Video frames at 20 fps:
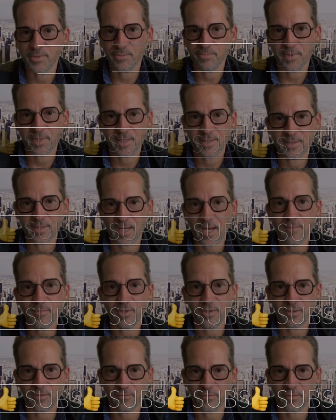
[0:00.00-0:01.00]
of plays that I'm
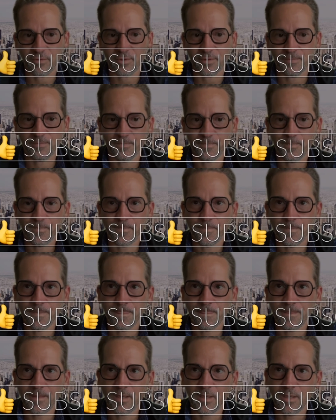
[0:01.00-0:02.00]
looking for.
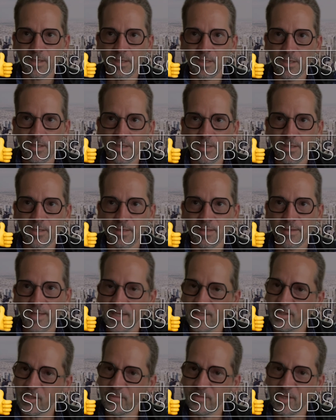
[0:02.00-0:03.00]

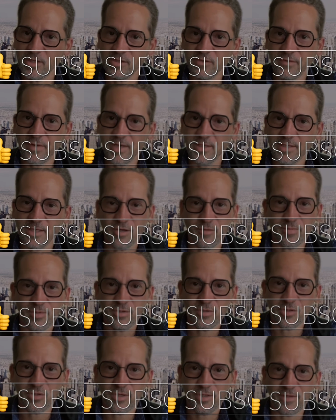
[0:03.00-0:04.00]
Thanks so much, friends. I hope you
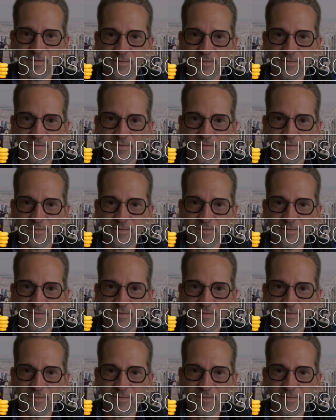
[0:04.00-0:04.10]
enjoyed the